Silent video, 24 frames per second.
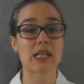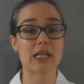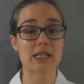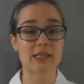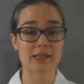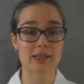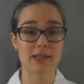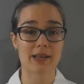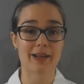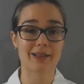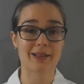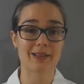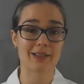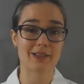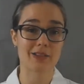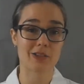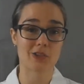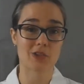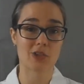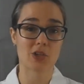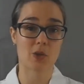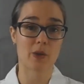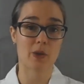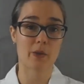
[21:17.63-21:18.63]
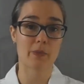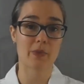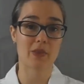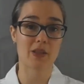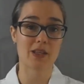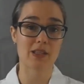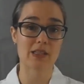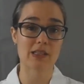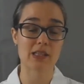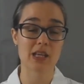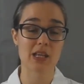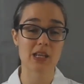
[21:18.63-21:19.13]
is less likely to show up
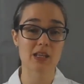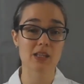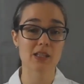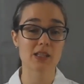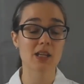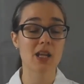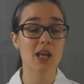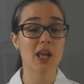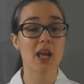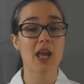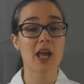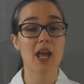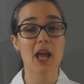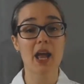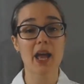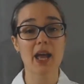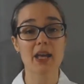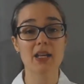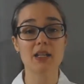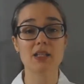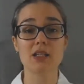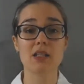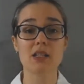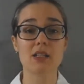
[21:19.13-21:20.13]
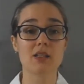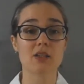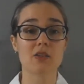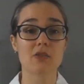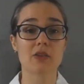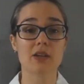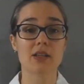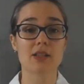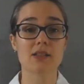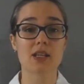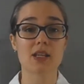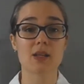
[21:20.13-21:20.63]
these things, and in the
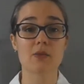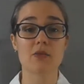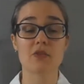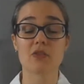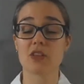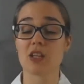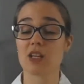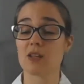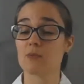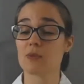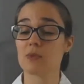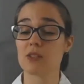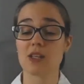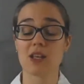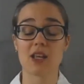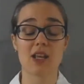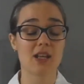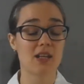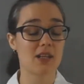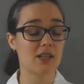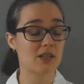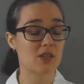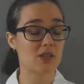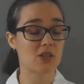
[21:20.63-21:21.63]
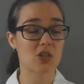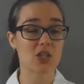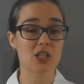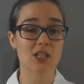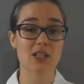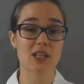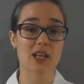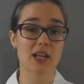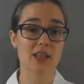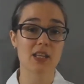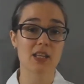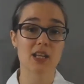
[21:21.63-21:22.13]
grand scheme of things, it is
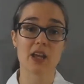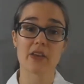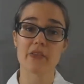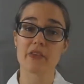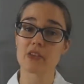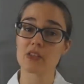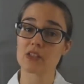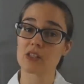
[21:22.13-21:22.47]
just like the